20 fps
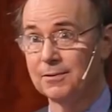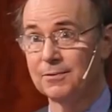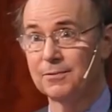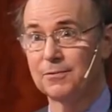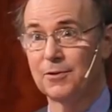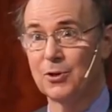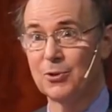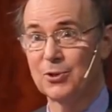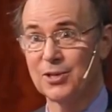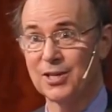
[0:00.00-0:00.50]

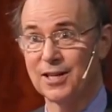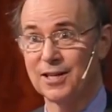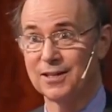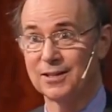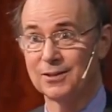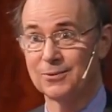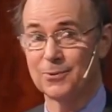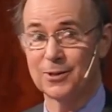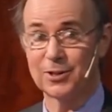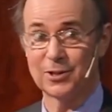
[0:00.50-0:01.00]

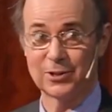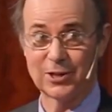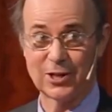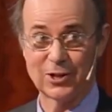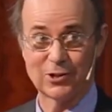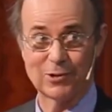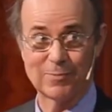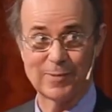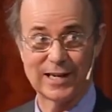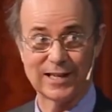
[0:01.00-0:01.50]
photon, one
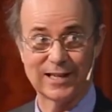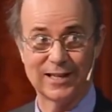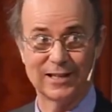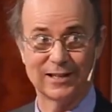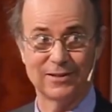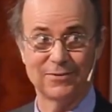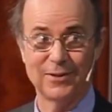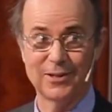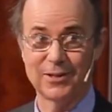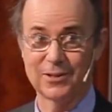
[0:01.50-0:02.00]

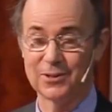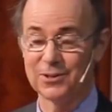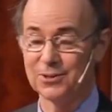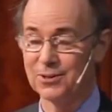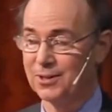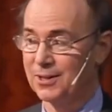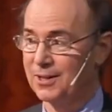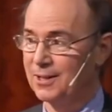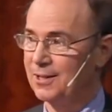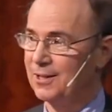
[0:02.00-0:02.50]
electromagnetic field,
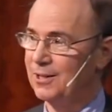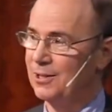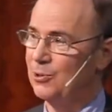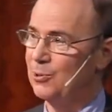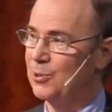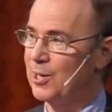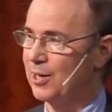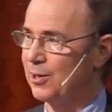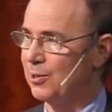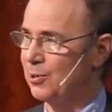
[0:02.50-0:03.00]
you
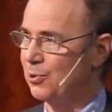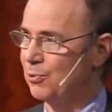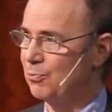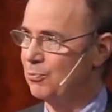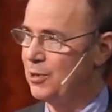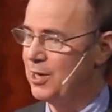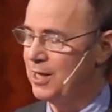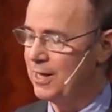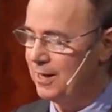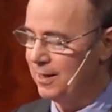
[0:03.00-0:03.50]
get
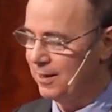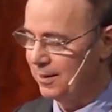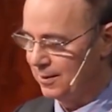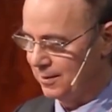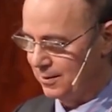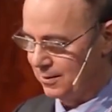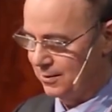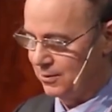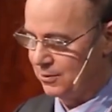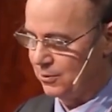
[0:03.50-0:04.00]
three
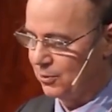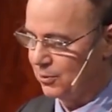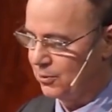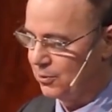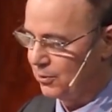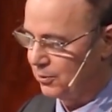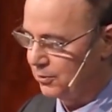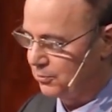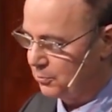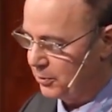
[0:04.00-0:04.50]

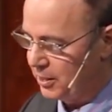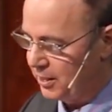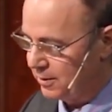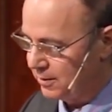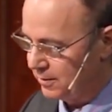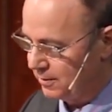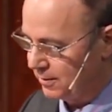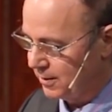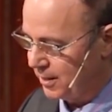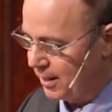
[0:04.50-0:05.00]
so-called weak